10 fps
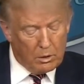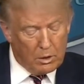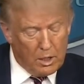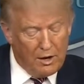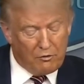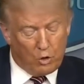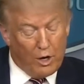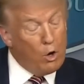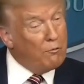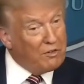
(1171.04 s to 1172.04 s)
after I
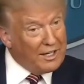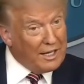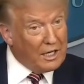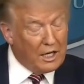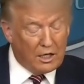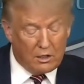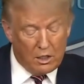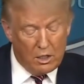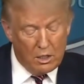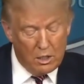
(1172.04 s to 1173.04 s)
hopefully get
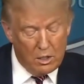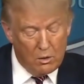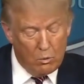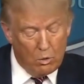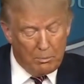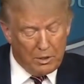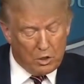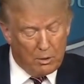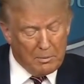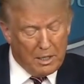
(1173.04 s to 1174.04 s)
elected. We'll be
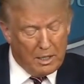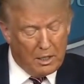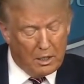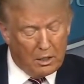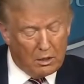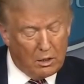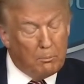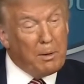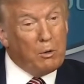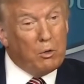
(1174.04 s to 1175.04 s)
terminating the
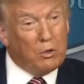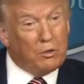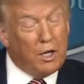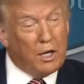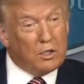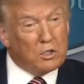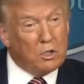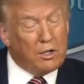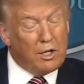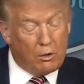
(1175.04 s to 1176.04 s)
payroll tax. So
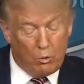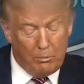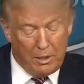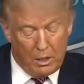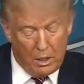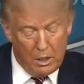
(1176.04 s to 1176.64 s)
that will mean